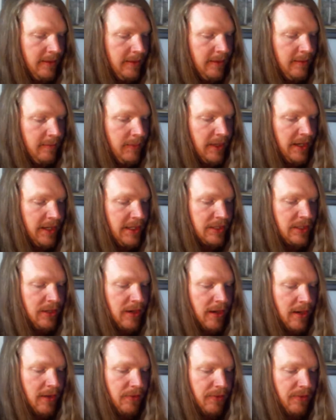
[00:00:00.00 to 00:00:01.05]
but its
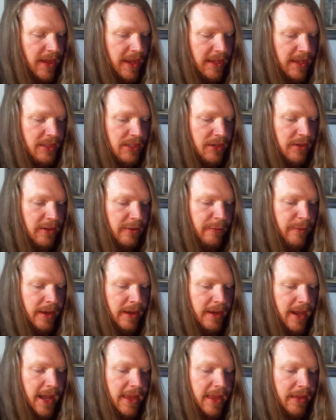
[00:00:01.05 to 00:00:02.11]
gaunt face could have been
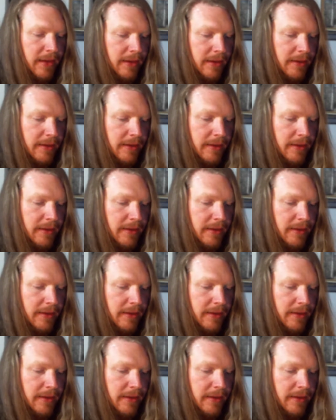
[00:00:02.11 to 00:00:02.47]
either.